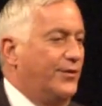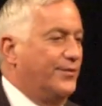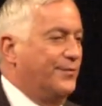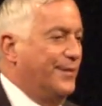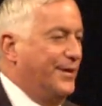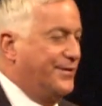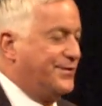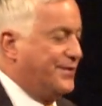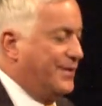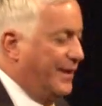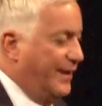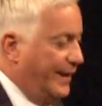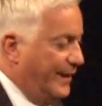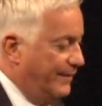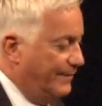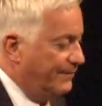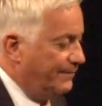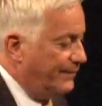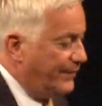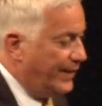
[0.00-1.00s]
his machine.
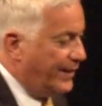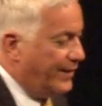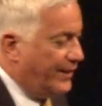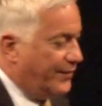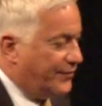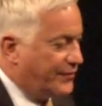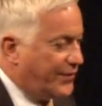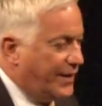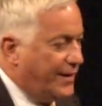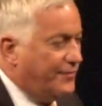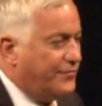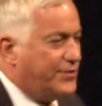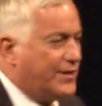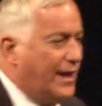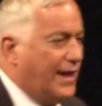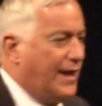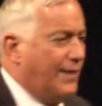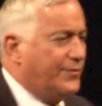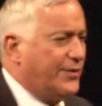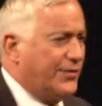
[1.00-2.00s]
Steve
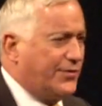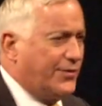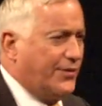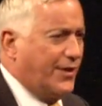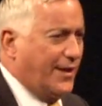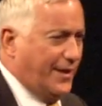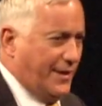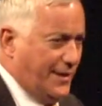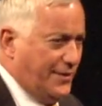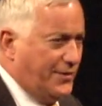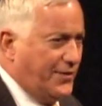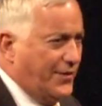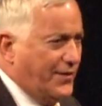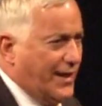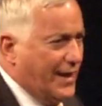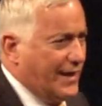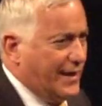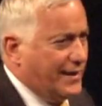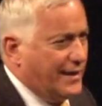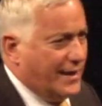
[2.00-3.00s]
Jobs is sort of into
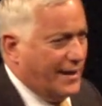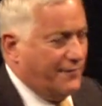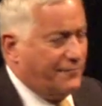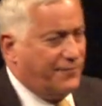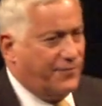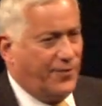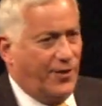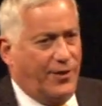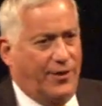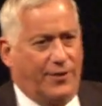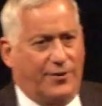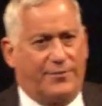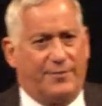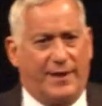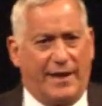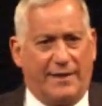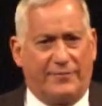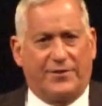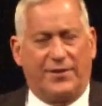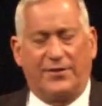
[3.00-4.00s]
that at first,
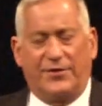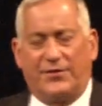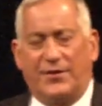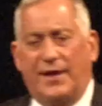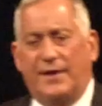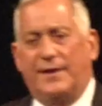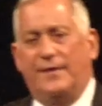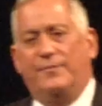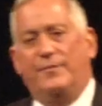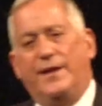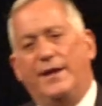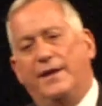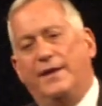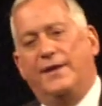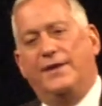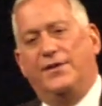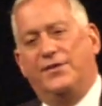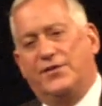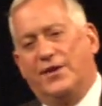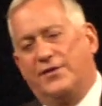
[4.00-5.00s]
but after the second meeting
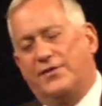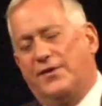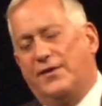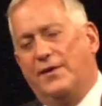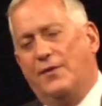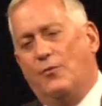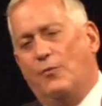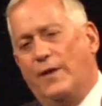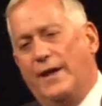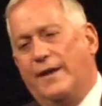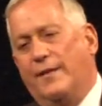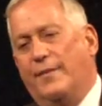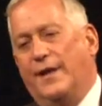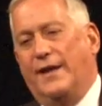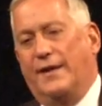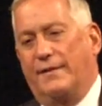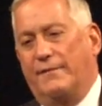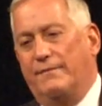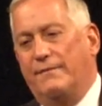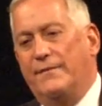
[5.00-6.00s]
he says, wait a
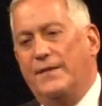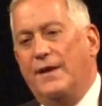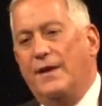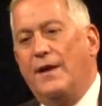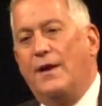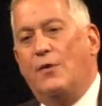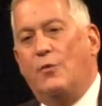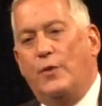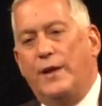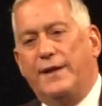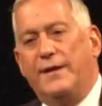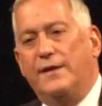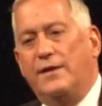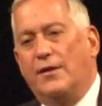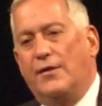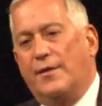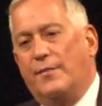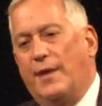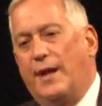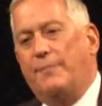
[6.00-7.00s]
minute, we could
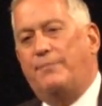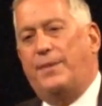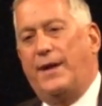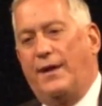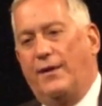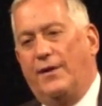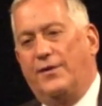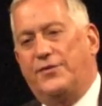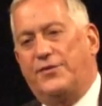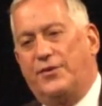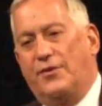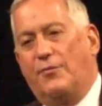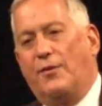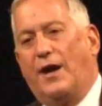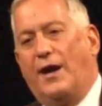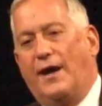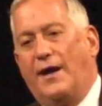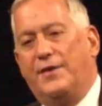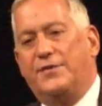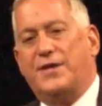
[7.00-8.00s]
go to my parents'
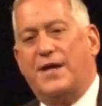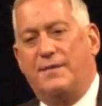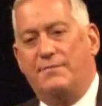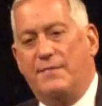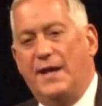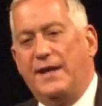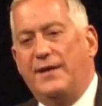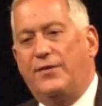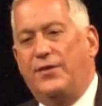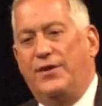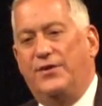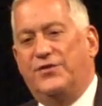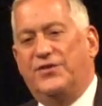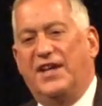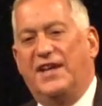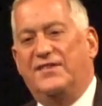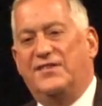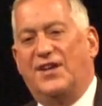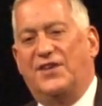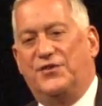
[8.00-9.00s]
garage and make these
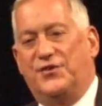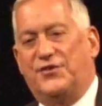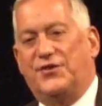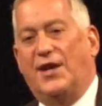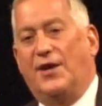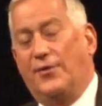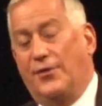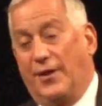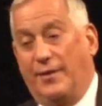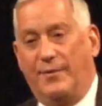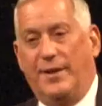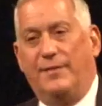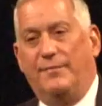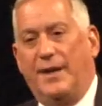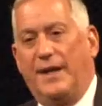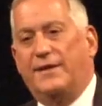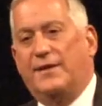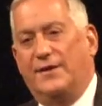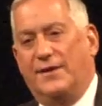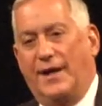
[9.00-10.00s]
things and sell them and
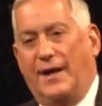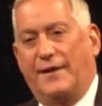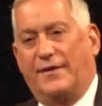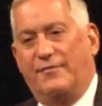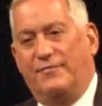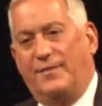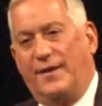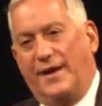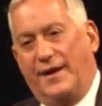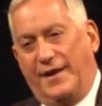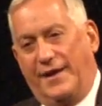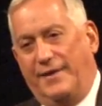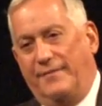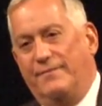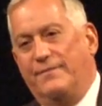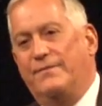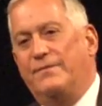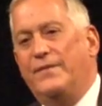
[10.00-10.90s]
make a lot of money.